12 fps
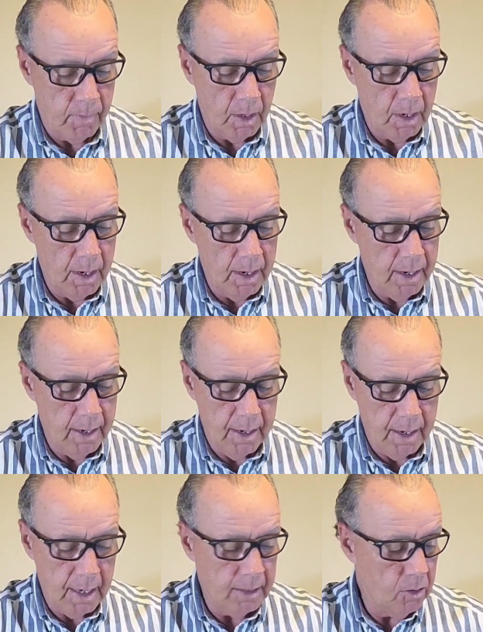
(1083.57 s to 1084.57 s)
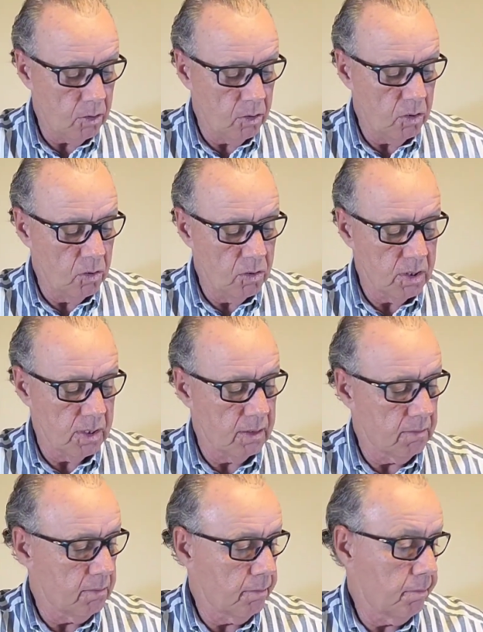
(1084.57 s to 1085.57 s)
I don't use it.
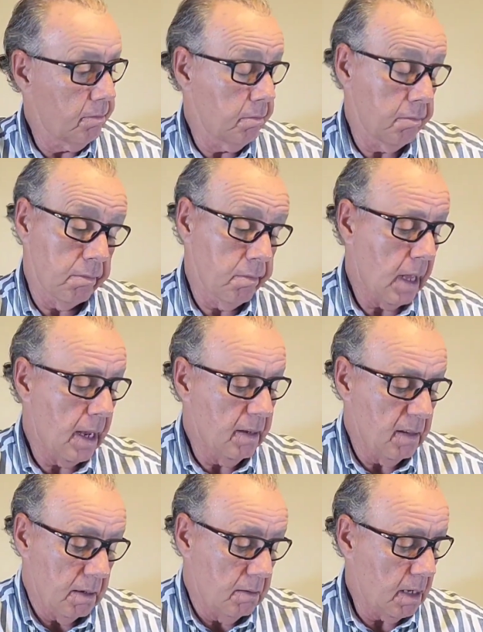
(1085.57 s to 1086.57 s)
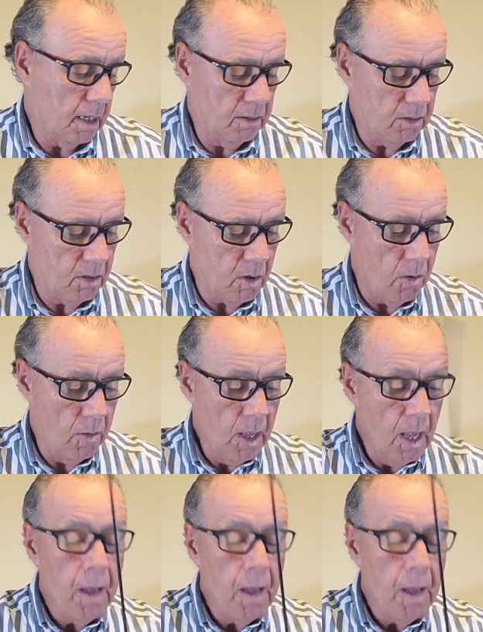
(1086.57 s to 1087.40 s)
I don't know.